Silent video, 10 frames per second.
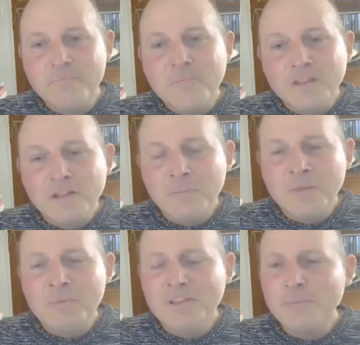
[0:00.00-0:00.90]
So
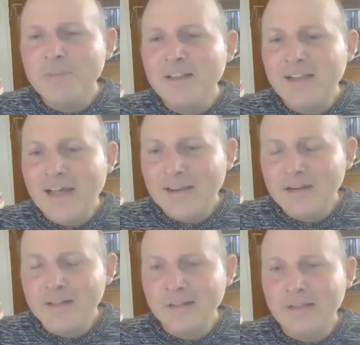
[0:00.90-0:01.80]
maybe something that I can
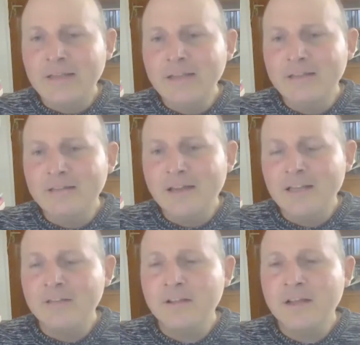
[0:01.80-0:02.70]
see
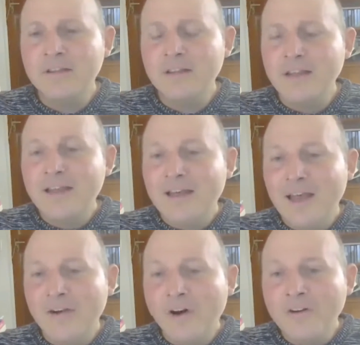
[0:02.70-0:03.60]
as, as
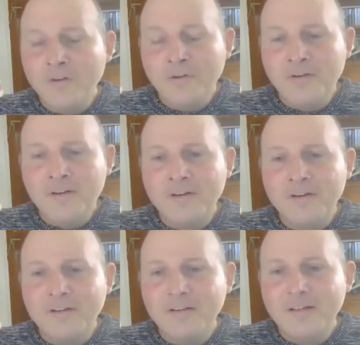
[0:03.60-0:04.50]
an onlooker
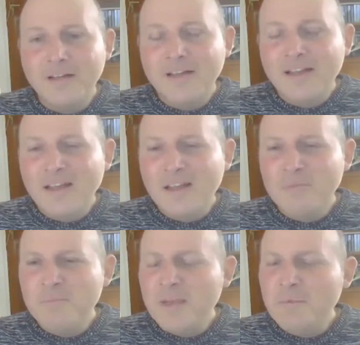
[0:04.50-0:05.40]
is
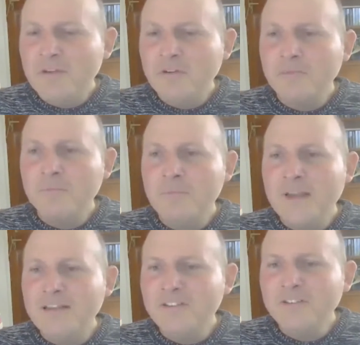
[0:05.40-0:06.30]
maybe not meant
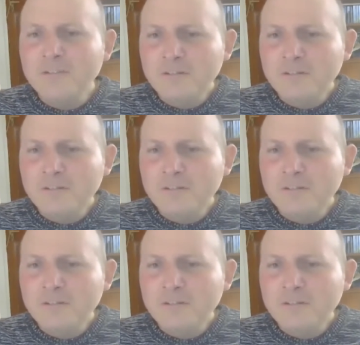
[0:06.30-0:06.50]
to